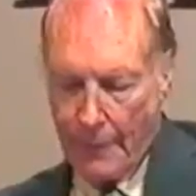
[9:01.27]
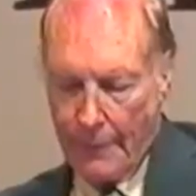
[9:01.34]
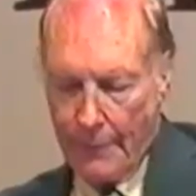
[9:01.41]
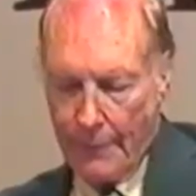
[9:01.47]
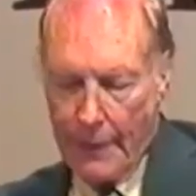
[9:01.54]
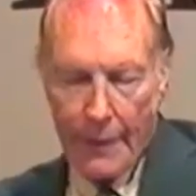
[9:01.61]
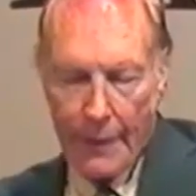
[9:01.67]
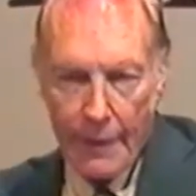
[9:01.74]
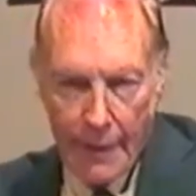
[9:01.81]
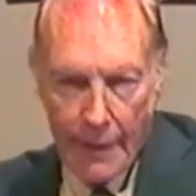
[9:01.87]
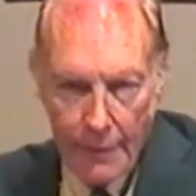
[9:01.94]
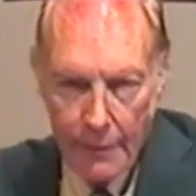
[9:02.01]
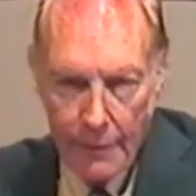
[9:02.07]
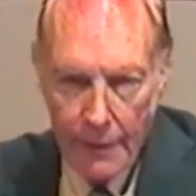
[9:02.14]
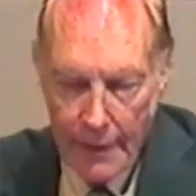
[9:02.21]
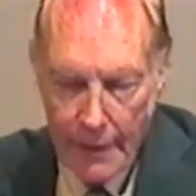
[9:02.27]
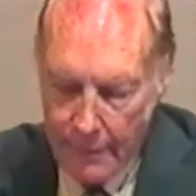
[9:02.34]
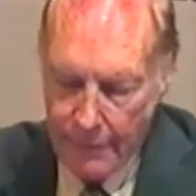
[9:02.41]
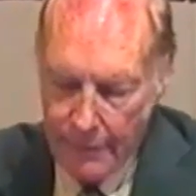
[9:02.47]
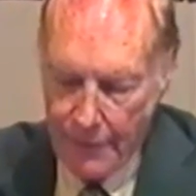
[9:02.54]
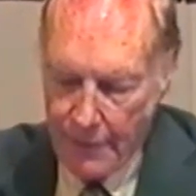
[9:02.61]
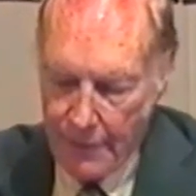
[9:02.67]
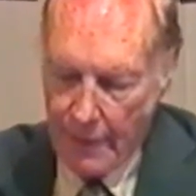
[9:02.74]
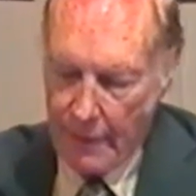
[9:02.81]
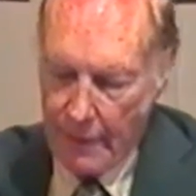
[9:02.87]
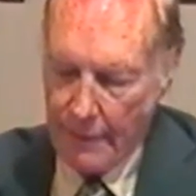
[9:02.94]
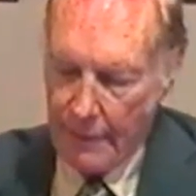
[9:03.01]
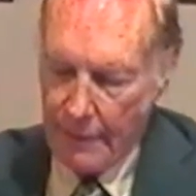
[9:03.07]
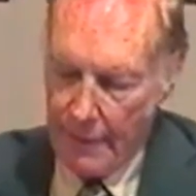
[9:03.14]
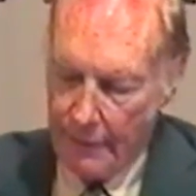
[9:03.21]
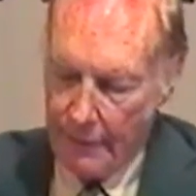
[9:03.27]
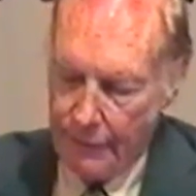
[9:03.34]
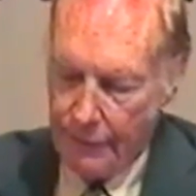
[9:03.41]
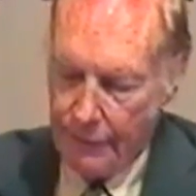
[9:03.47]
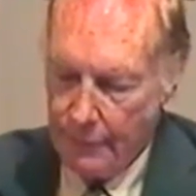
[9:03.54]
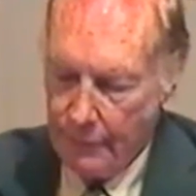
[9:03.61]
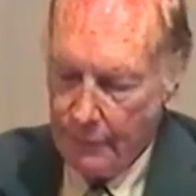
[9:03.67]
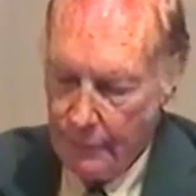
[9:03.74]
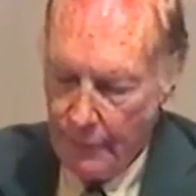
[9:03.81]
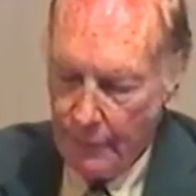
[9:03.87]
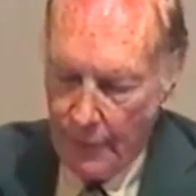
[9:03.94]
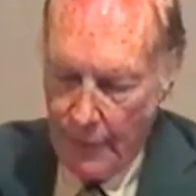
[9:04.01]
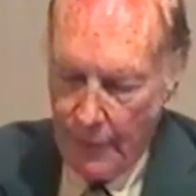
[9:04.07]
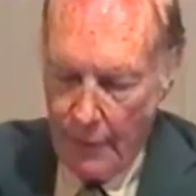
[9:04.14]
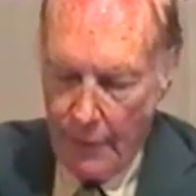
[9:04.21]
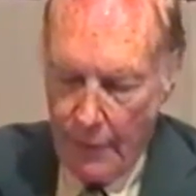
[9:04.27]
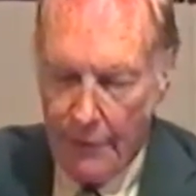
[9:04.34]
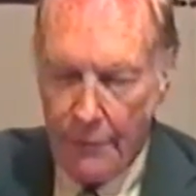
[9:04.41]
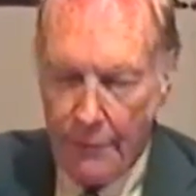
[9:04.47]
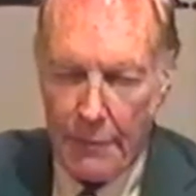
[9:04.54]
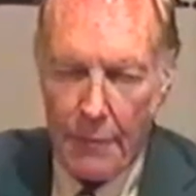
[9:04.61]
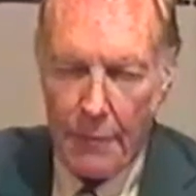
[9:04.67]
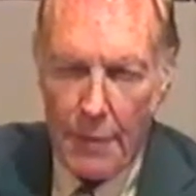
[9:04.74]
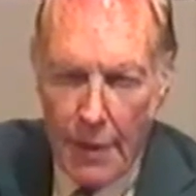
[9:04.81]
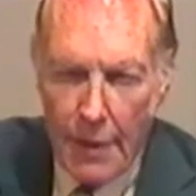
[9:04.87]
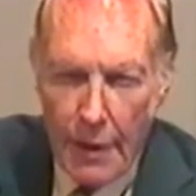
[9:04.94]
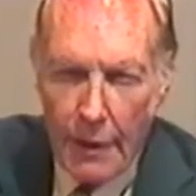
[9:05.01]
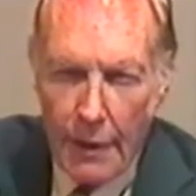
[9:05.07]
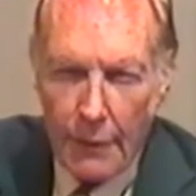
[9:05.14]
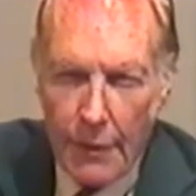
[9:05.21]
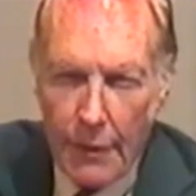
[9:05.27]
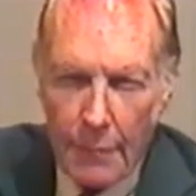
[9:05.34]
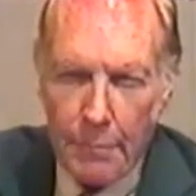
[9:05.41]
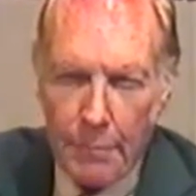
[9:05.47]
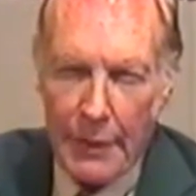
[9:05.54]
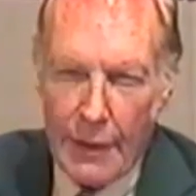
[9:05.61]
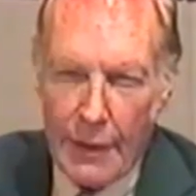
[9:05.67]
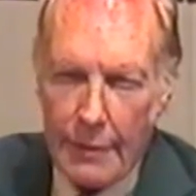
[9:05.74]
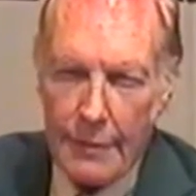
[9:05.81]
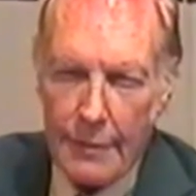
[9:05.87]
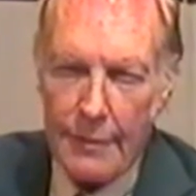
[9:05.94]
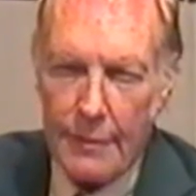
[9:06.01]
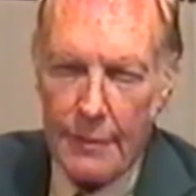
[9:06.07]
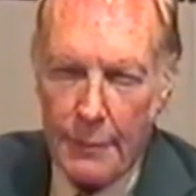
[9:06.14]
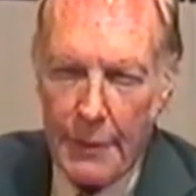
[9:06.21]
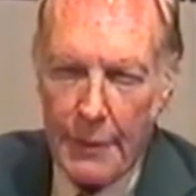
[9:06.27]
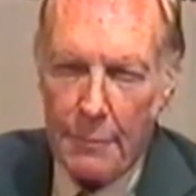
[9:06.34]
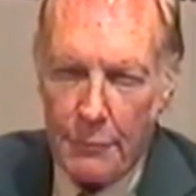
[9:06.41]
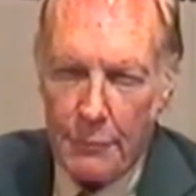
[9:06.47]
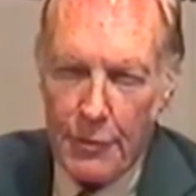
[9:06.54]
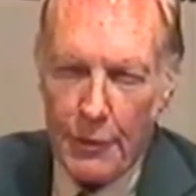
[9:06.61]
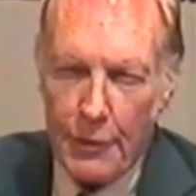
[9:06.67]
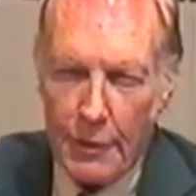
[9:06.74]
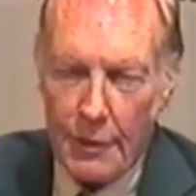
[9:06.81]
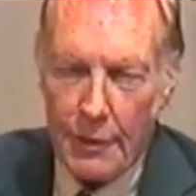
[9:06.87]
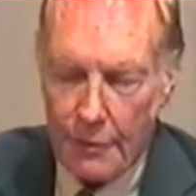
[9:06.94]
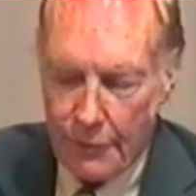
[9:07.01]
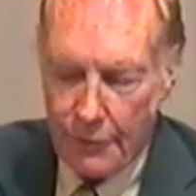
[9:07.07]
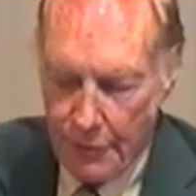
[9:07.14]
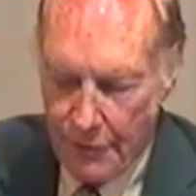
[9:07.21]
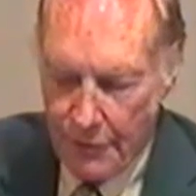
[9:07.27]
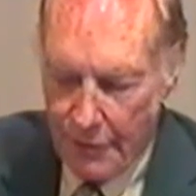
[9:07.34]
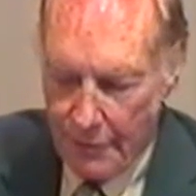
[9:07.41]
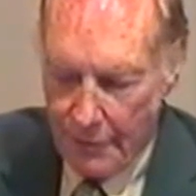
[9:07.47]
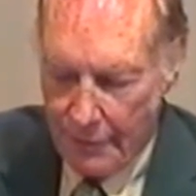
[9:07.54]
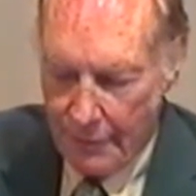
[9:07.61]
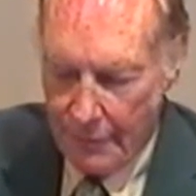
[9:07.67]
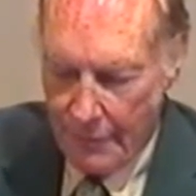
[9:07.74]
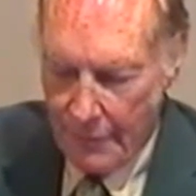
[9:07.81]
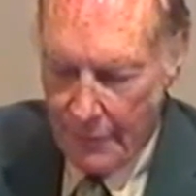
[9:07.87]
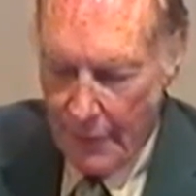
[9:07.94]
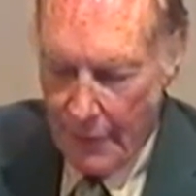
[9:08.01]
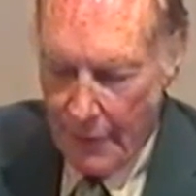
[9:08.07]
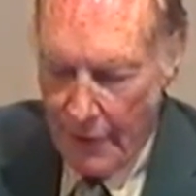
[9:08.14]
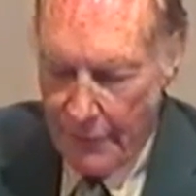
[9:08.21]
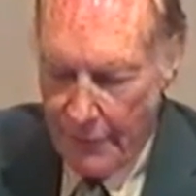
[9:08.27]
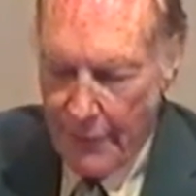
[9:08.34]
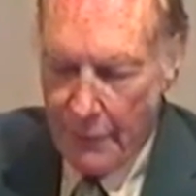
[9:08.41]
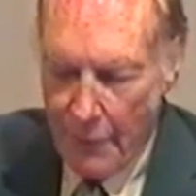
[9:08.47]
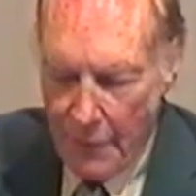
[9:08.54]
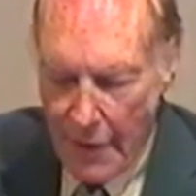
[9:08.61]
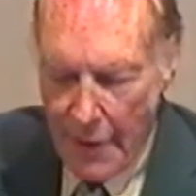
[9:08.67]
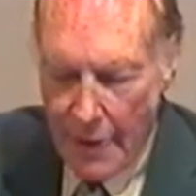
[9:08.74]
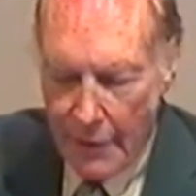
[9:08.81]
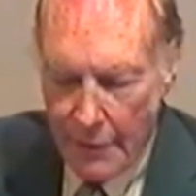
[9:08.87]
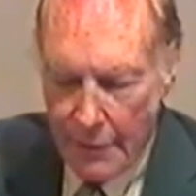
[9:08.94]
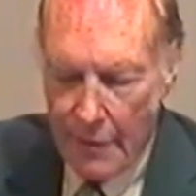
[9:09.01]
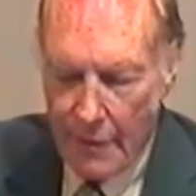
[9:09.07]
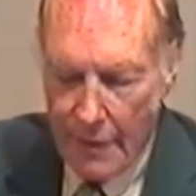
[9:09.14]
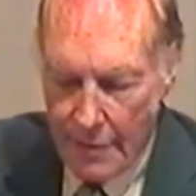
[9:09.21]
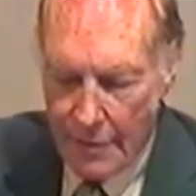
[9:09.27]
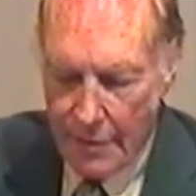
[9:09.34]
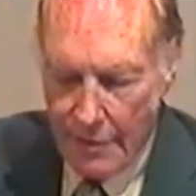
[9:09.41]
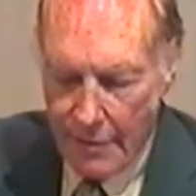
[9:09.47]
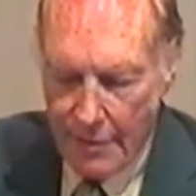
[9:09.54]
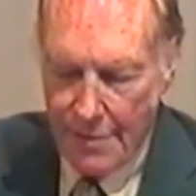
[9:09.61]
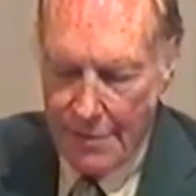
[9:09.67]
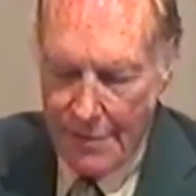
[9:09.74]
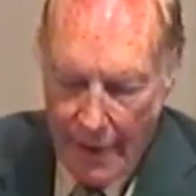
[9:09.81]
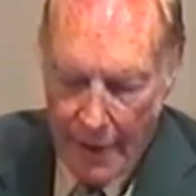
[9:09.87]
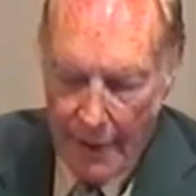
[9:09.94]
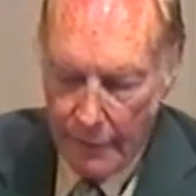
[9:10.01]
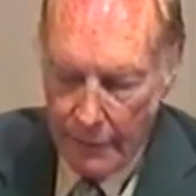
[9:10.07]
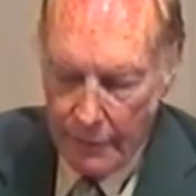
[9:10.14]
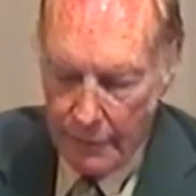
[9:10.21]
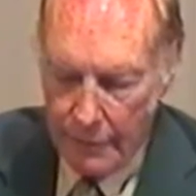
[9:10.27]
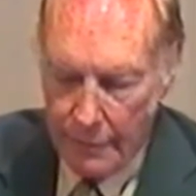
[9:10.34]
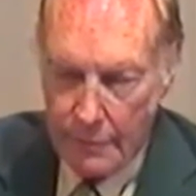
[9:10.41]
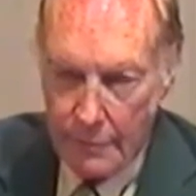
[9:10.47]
Now, I cannot emphasize enough, if we renege on our past, we abjure the future. If we renege on our ancestors now,